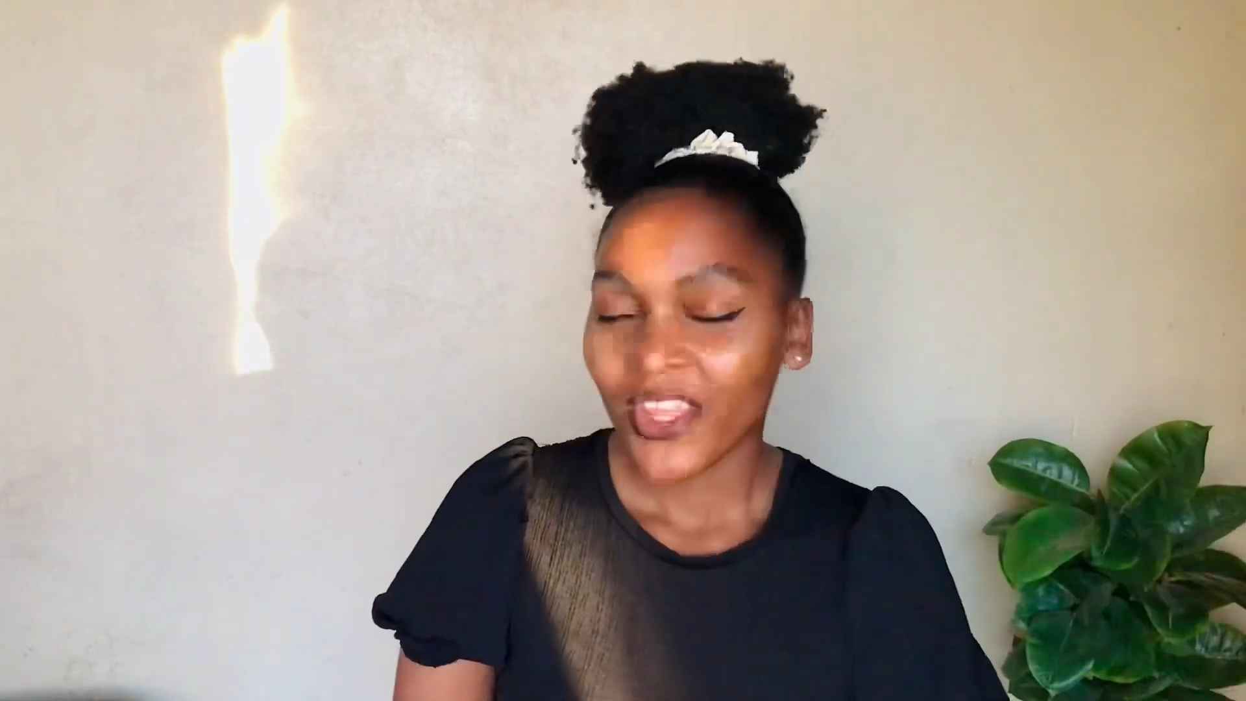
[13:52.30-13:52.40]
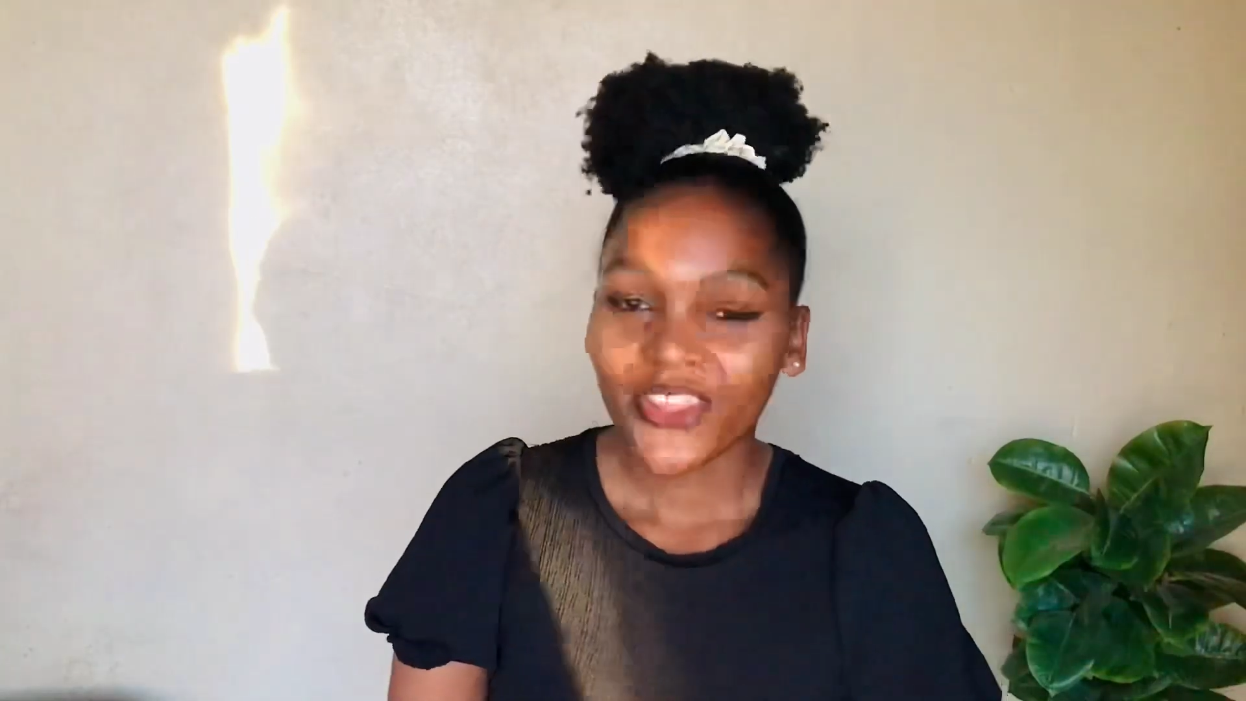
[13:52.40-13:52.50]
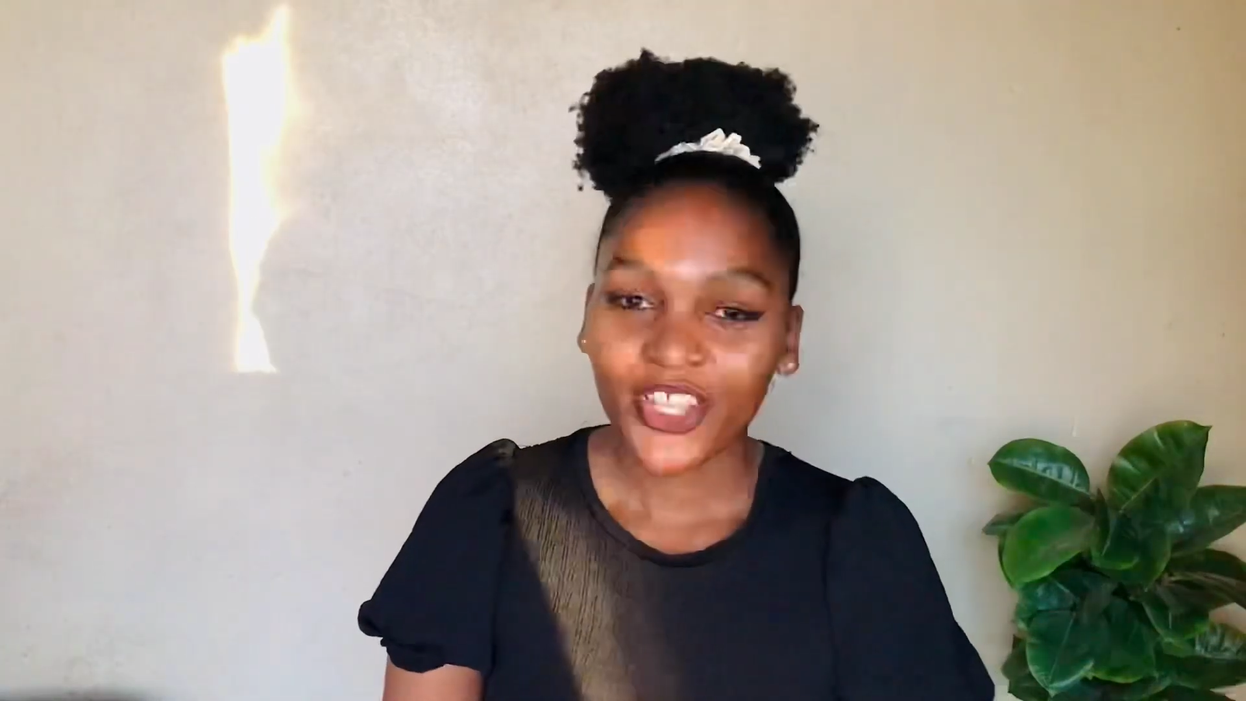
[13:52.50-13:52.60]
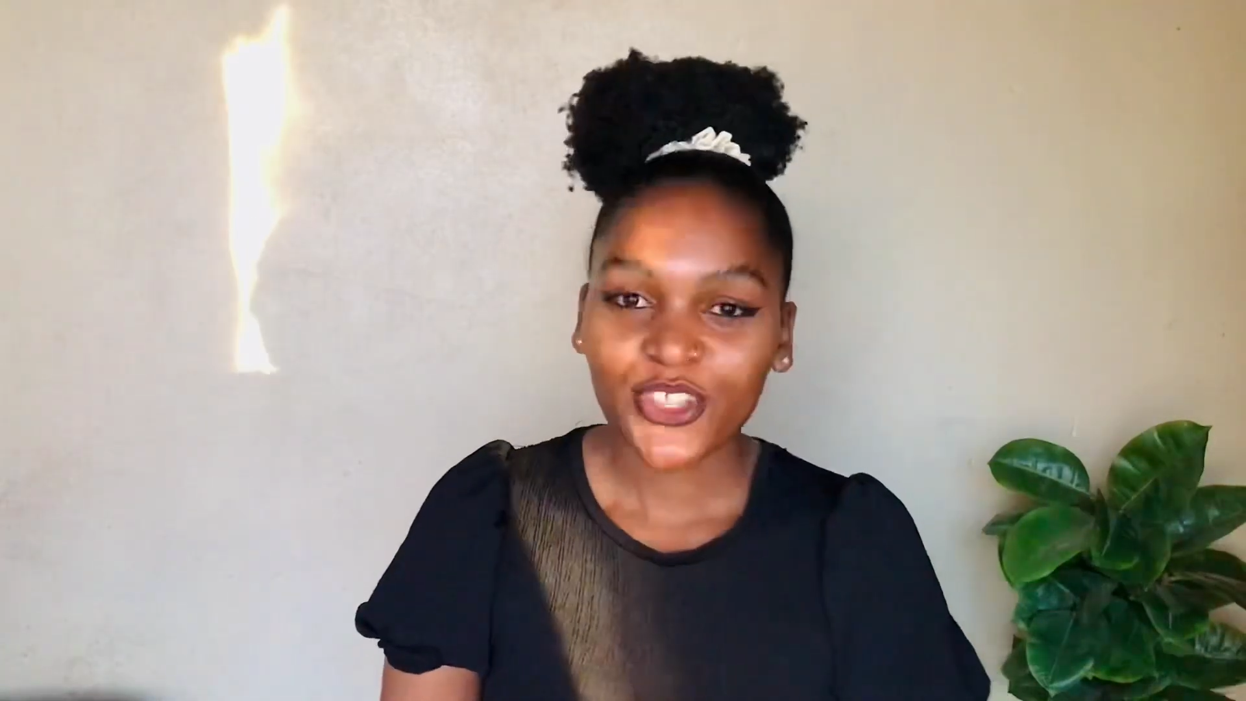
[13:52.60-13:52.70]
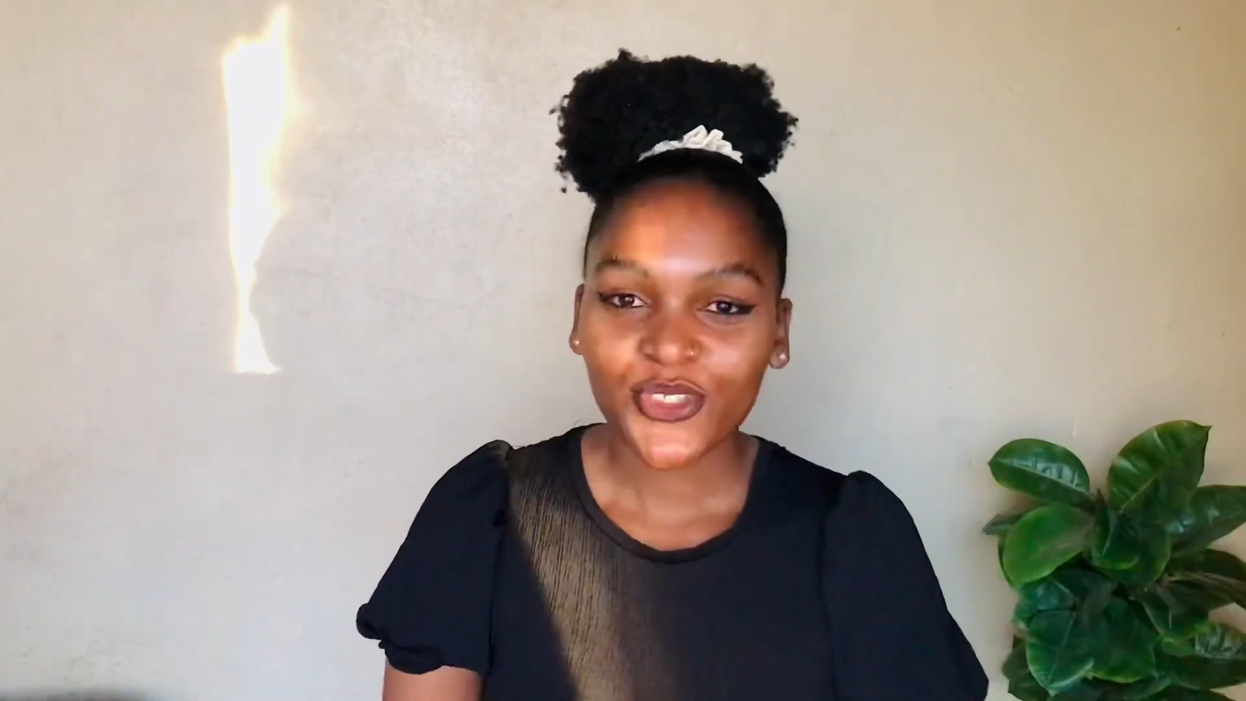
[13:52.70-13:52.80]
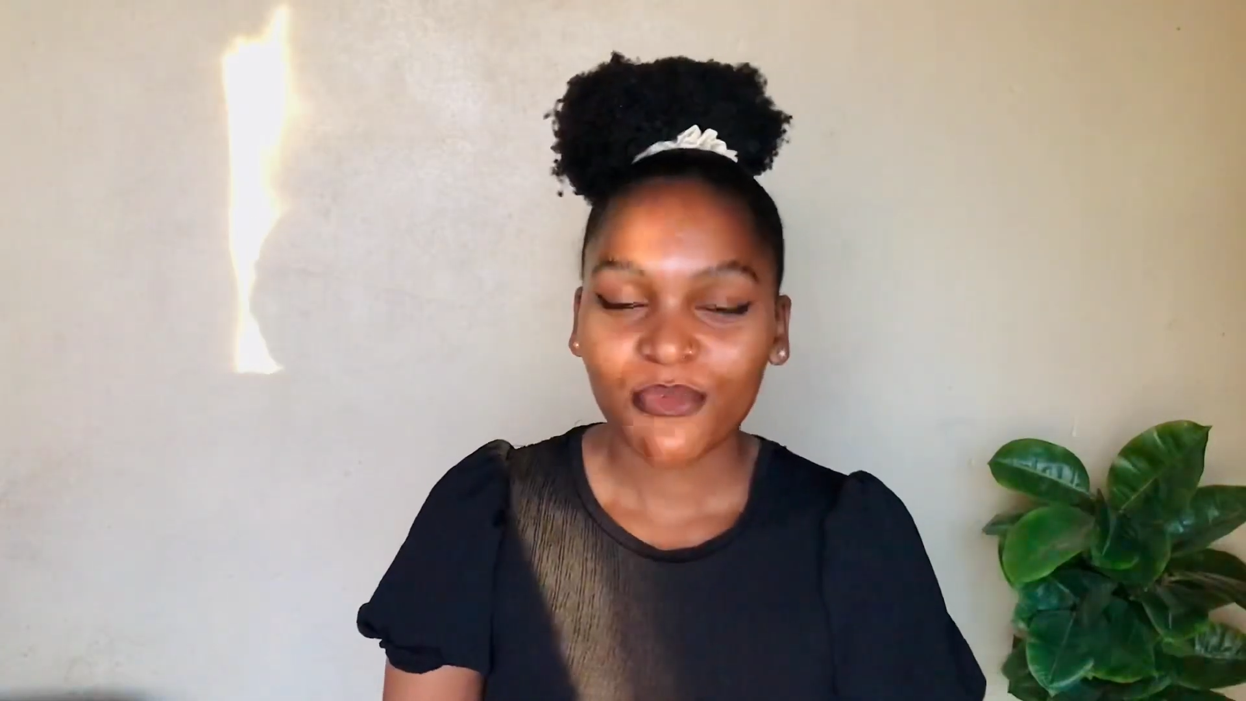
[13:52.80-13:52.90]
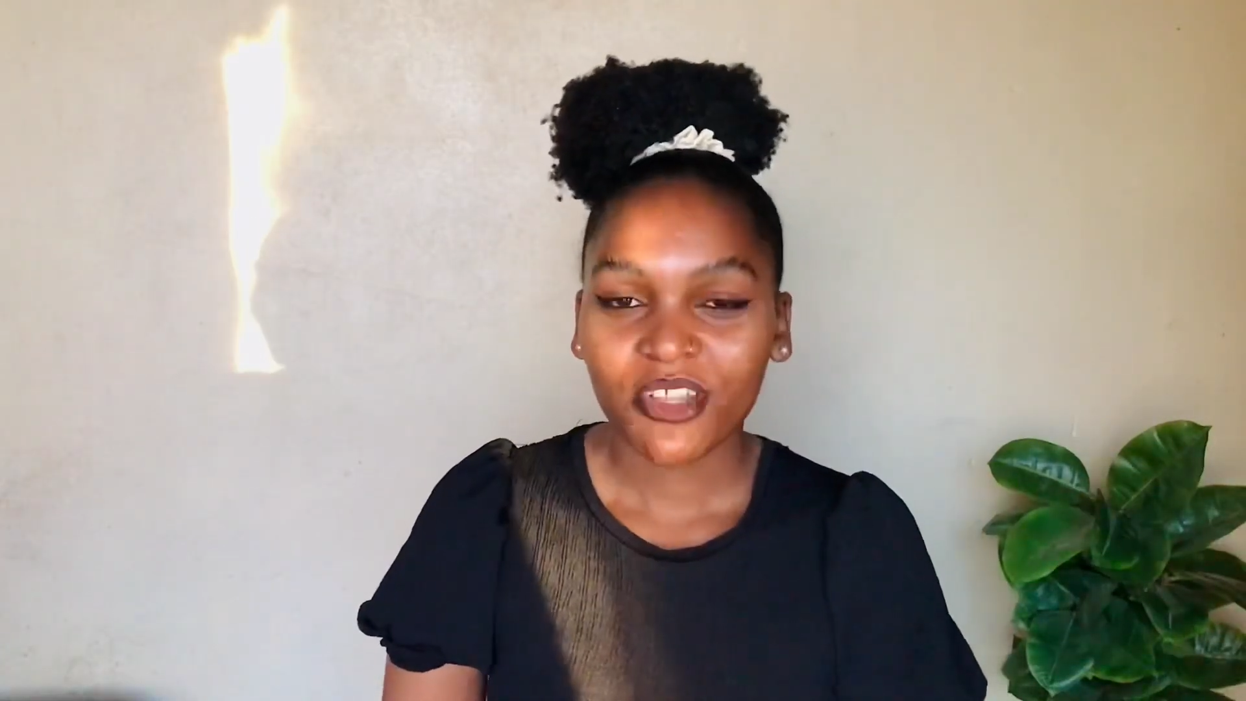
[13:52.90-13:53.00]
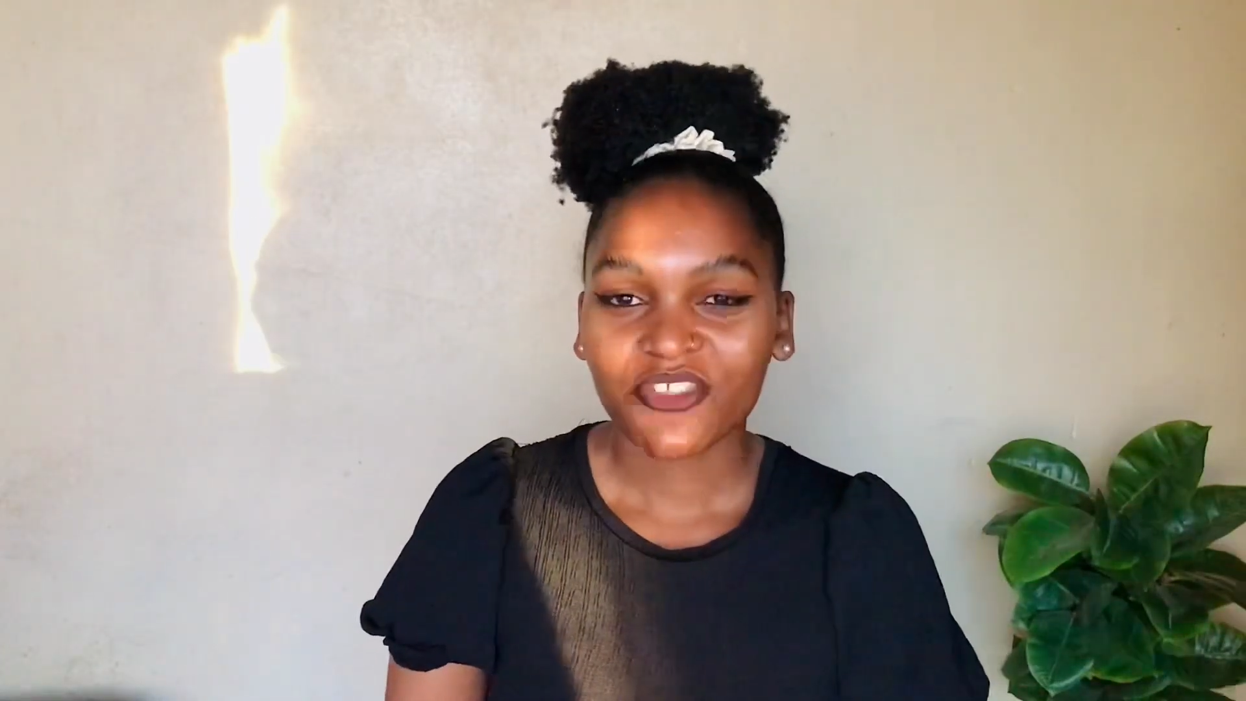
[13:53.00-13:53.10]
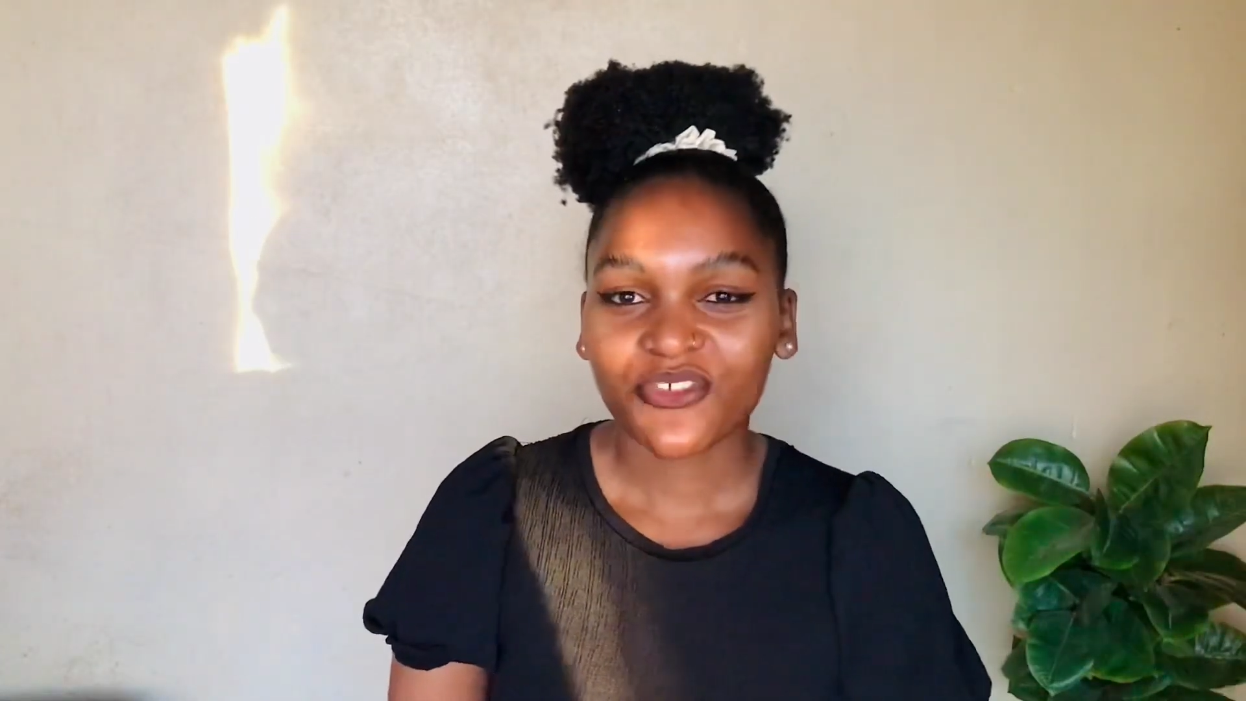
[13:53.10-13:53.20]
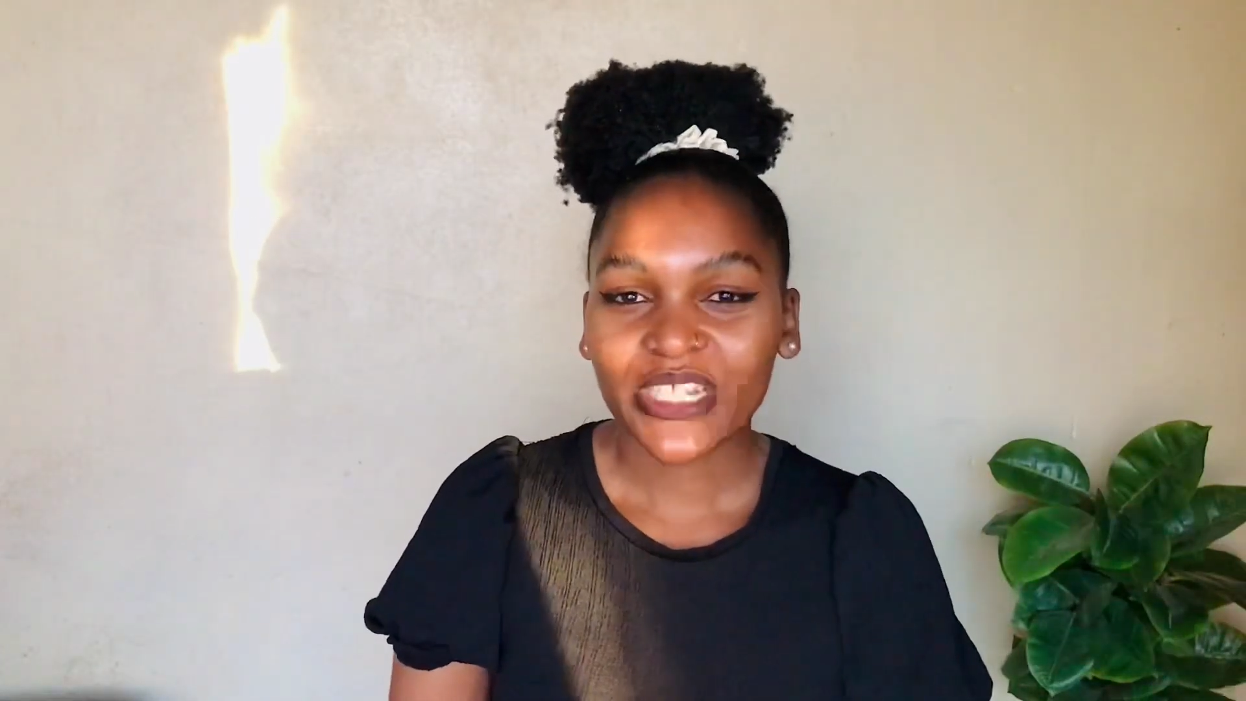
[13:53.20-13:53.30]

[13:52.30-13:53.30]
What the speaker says: Thank you so much